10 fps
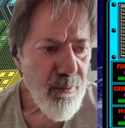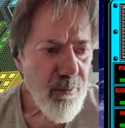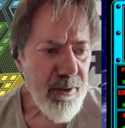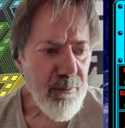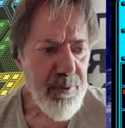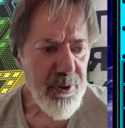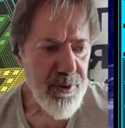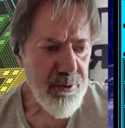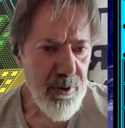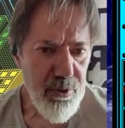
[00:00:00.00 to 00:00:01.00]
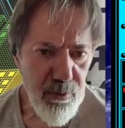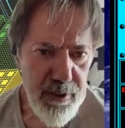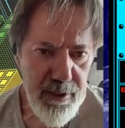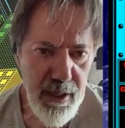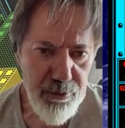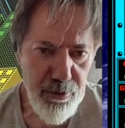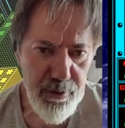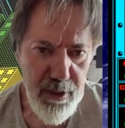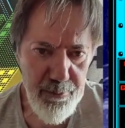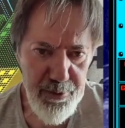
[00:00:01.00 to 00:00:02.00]
well, because it was already out on
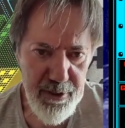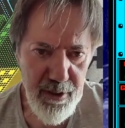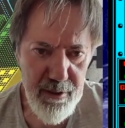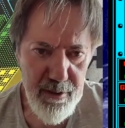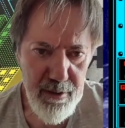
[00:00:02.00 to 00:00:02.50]
the Amstrad,